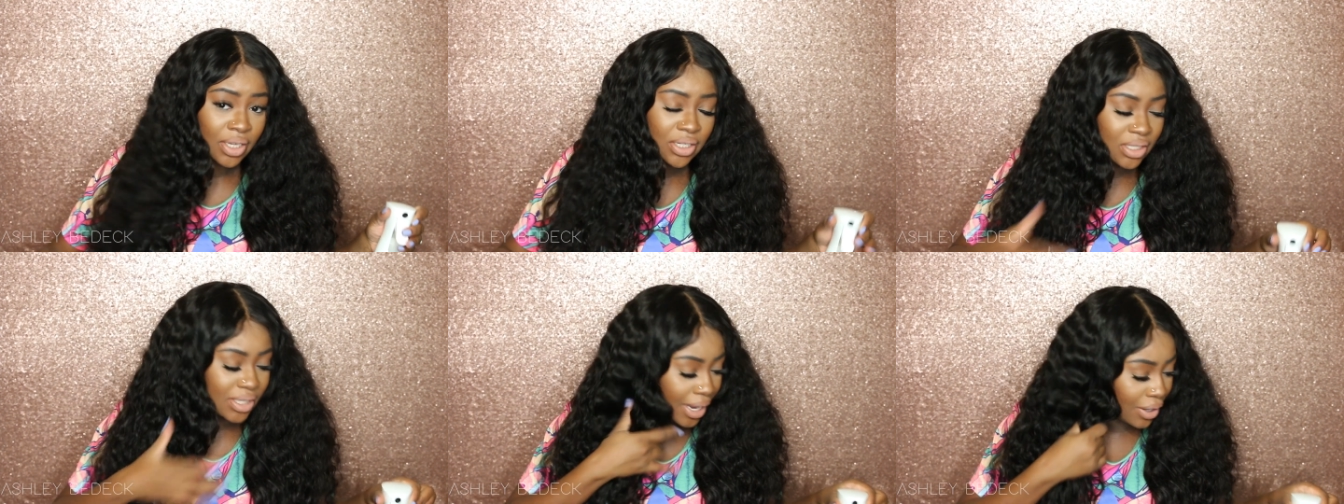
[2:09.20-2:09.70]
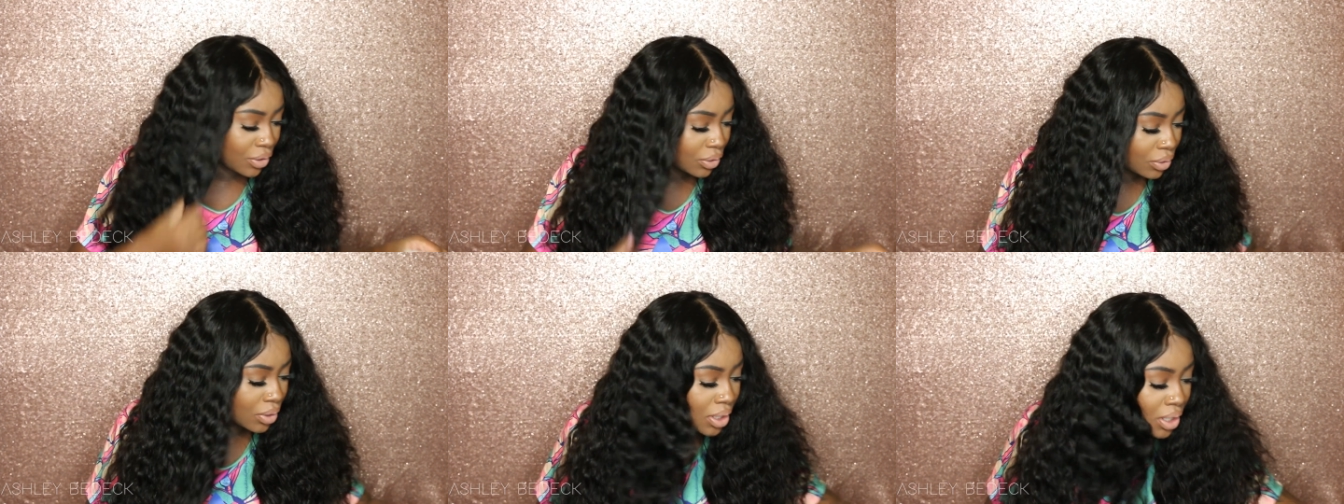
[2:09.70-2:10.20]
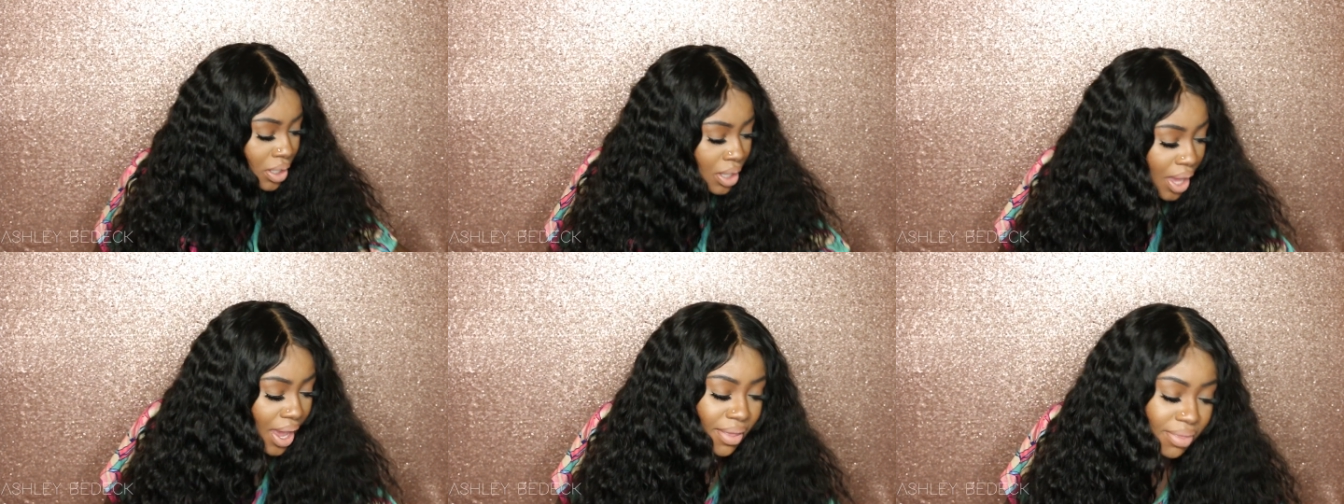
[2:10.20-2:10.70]
detangle,
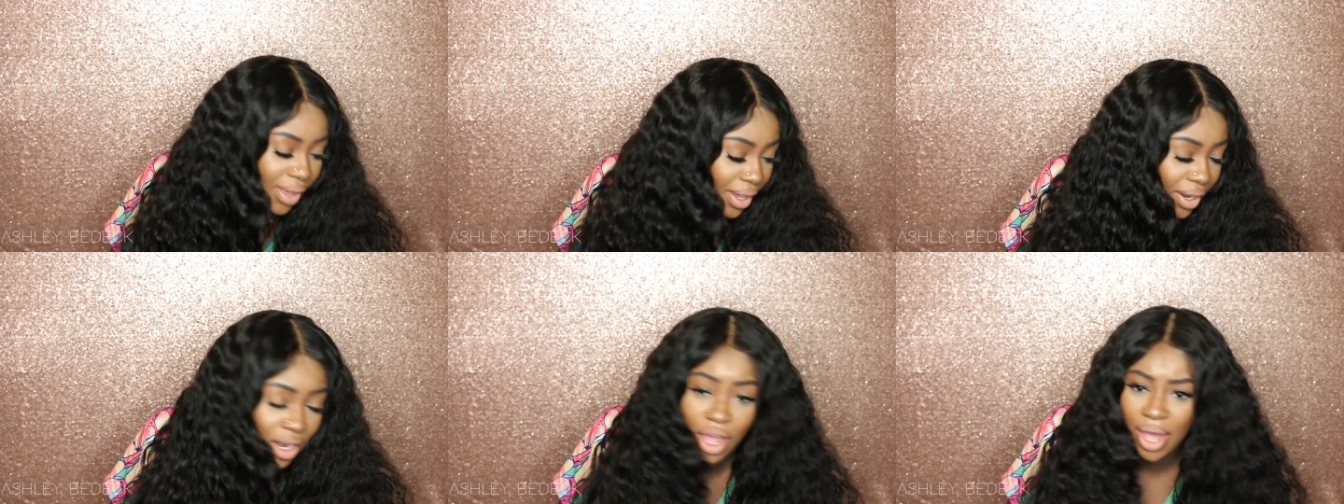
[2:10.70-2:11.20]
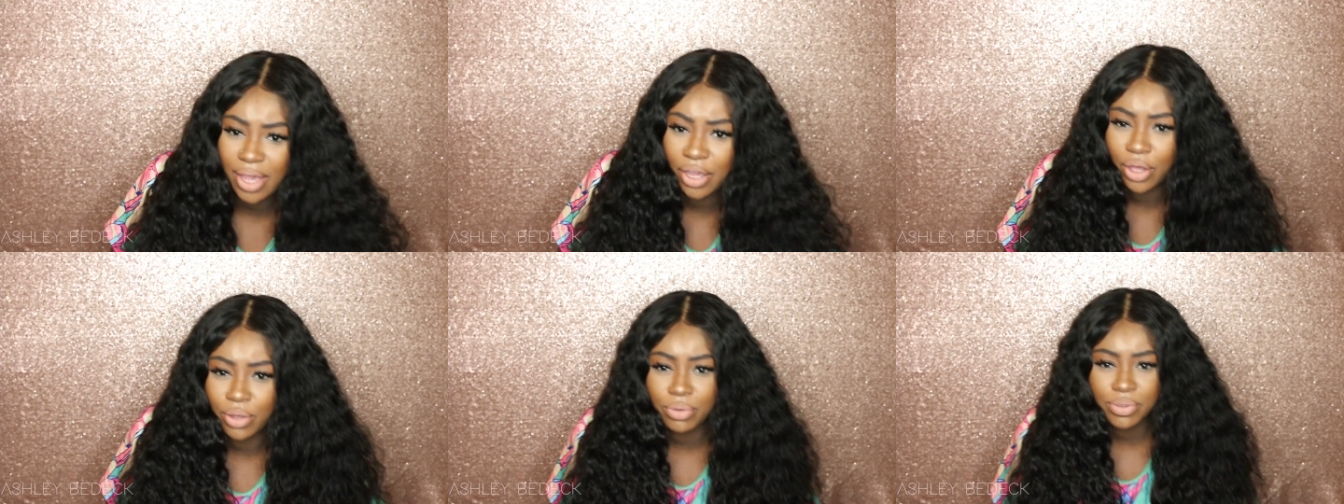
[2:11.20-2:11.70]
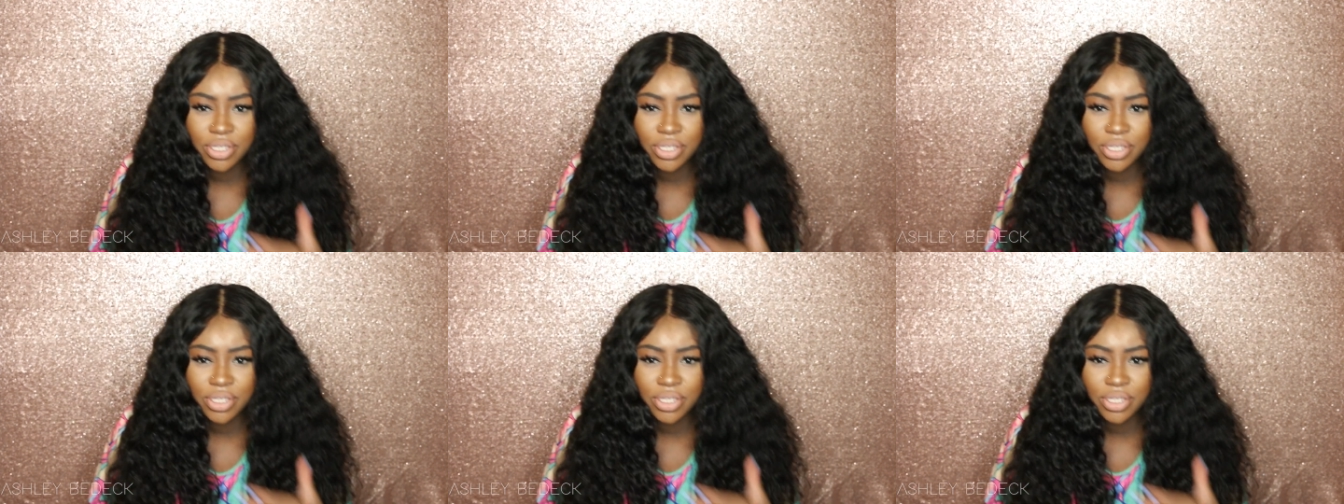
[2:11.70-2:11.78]
and then I go.